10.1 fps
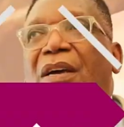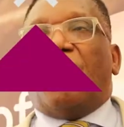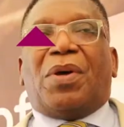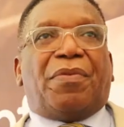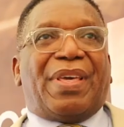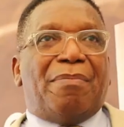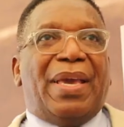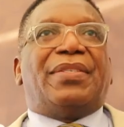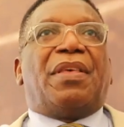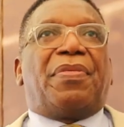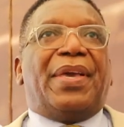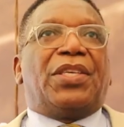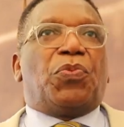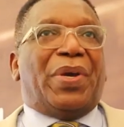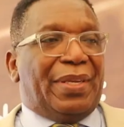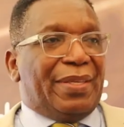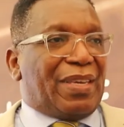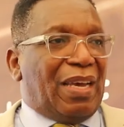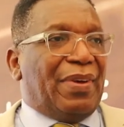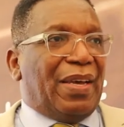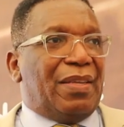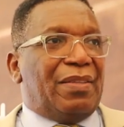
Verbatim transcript: One of the amazing things we discover,